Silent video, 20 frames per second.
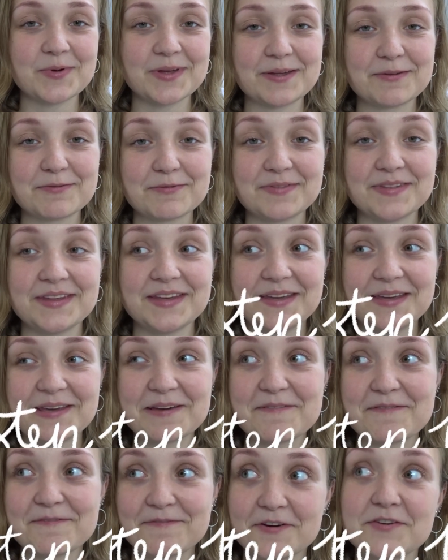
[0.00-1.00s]
with
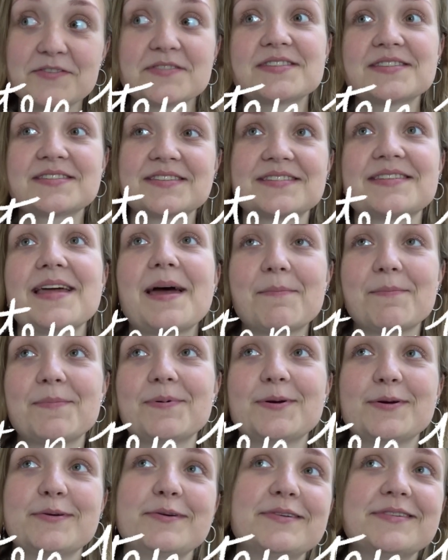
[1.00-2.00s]
the first step
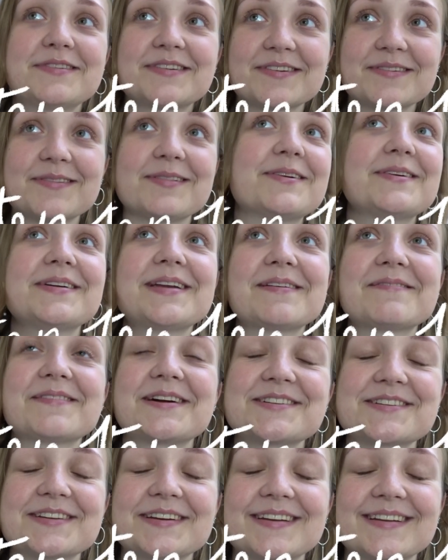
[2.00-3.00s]
to learning
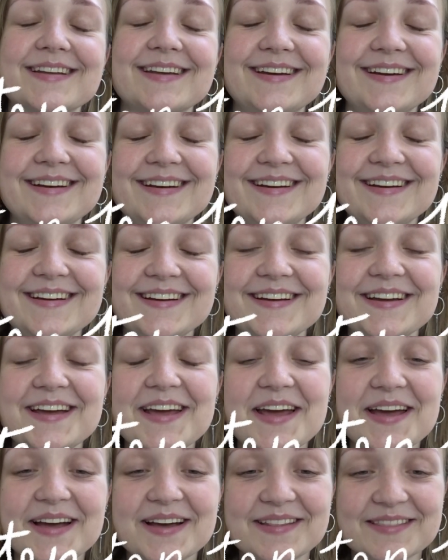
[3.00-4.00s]
Russian.
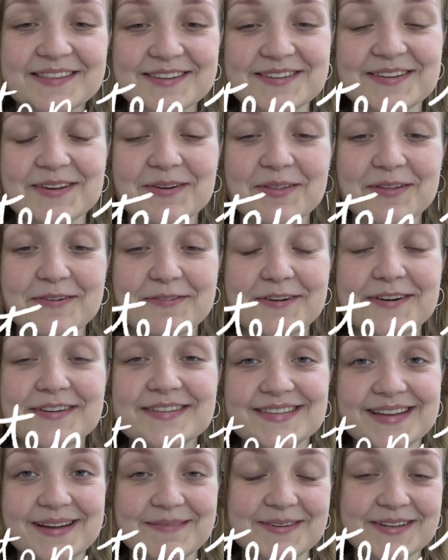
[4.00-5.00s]
So the
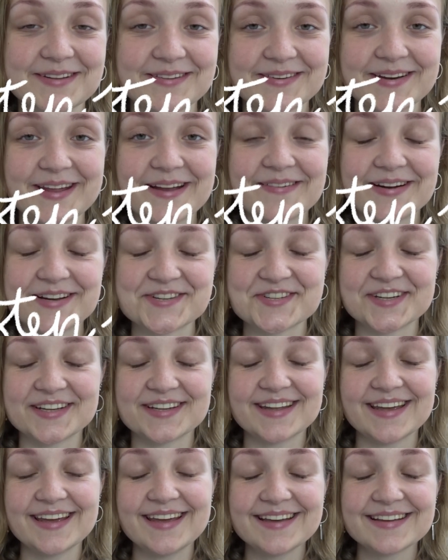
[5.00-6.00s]
first step to learning
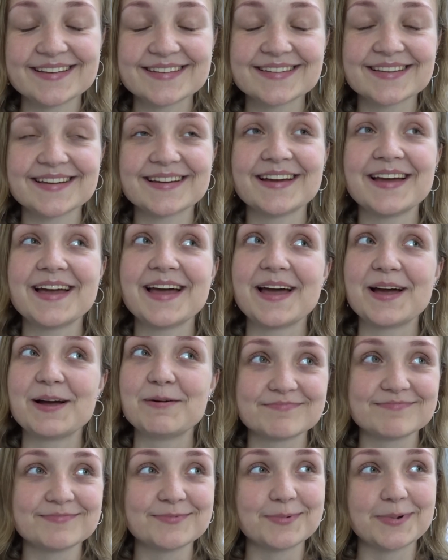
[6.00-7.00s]
Russian is,
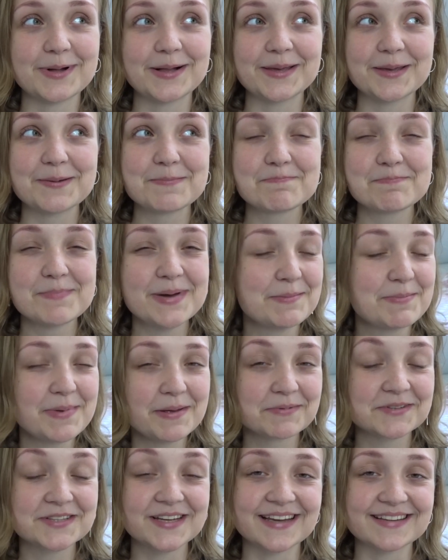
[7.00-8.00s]
well, you might be
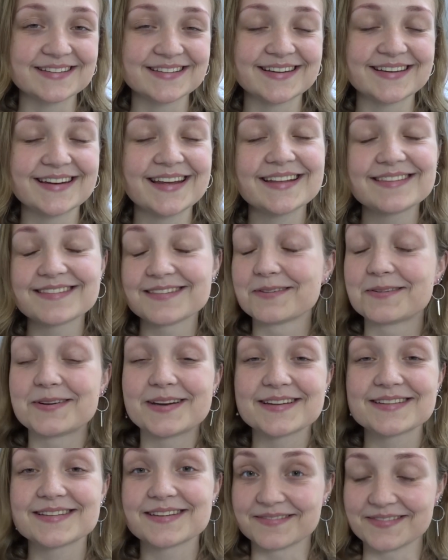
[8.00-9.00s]
able to guess it, it's
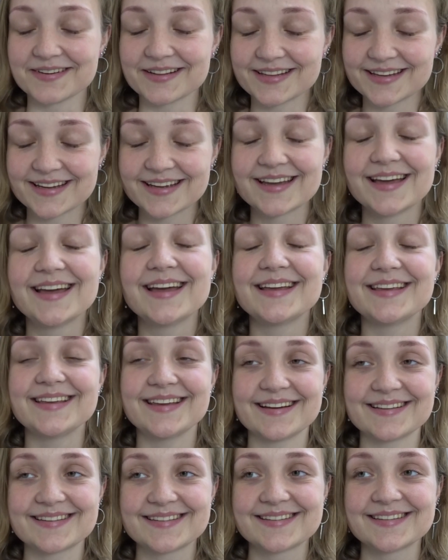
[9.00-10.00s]
learning Cyrillic.
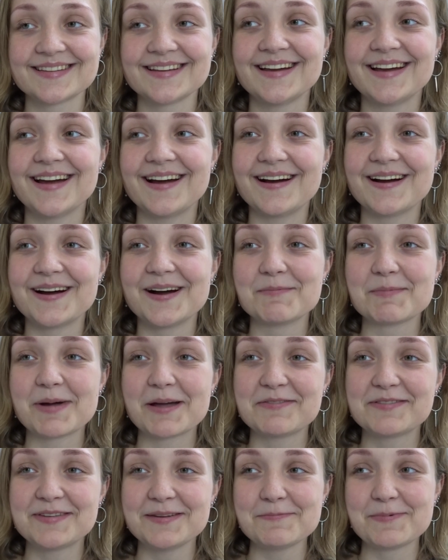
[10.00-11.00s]
Yes.
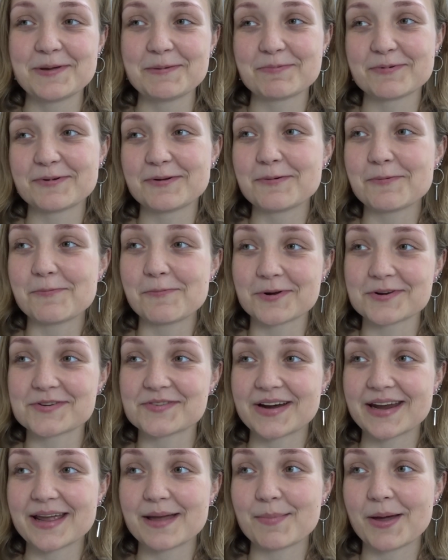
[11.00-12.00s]
I've seen people
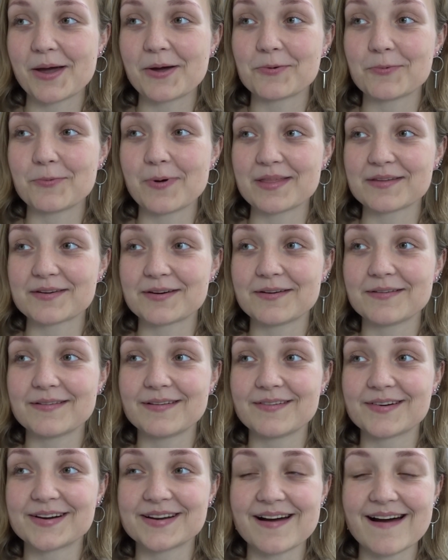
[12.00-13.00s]
wondering about whether
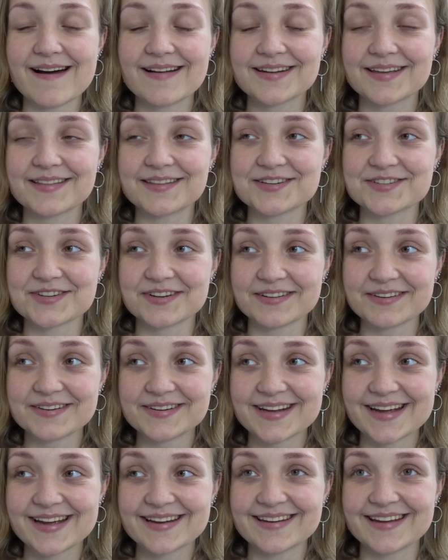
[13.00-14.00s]
or not they should
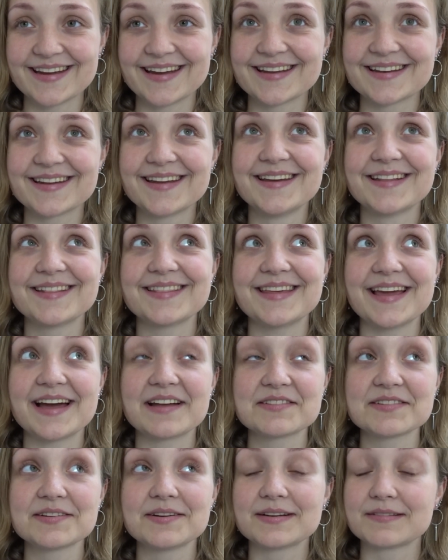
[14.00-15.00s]
learn it, and the
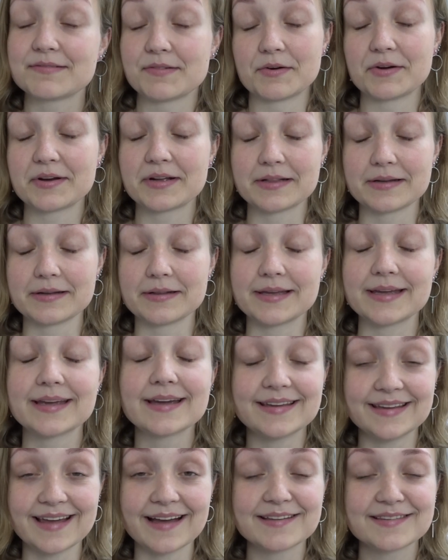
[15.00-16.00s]
answer is very
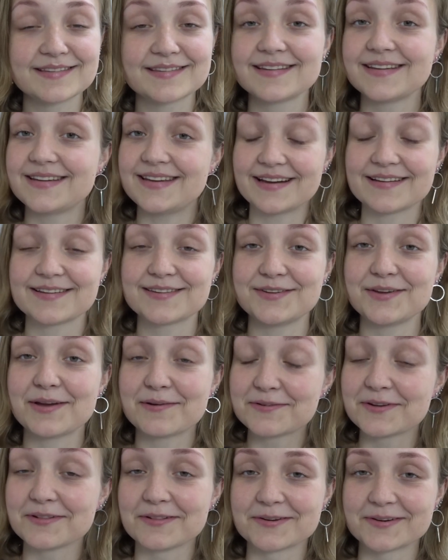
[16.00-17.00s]
clearly yes. Yes, you
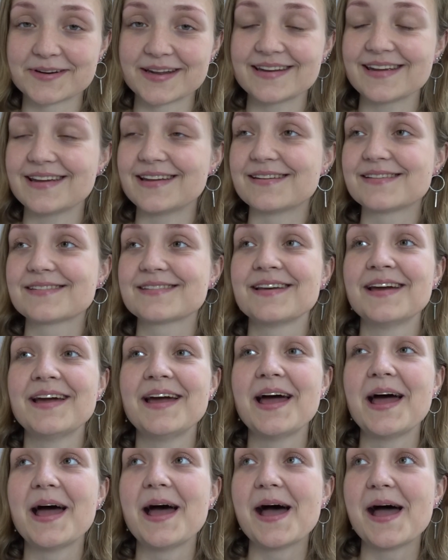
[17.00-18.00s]
have to learn it. It is
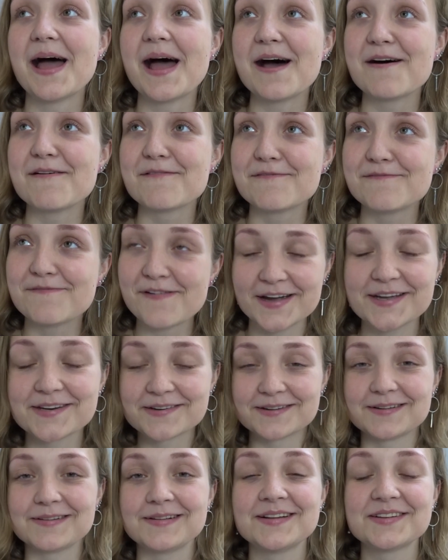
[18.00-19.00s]

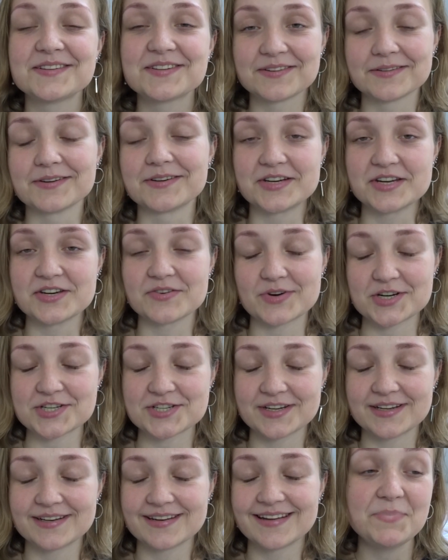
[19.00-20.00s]
vital to learning
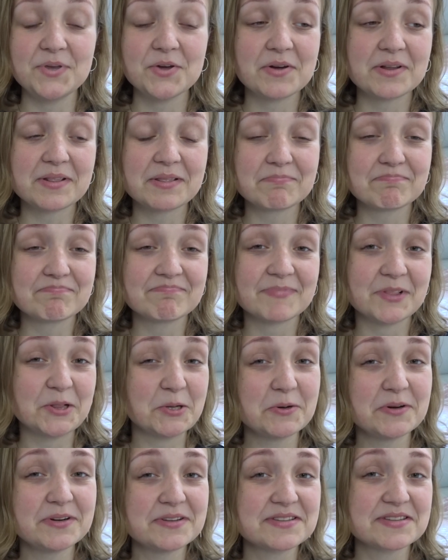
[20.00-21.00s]
Russian. You can
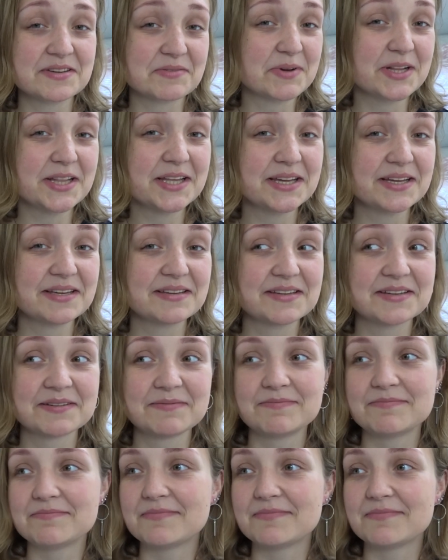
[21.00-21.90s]
learn Cyrillic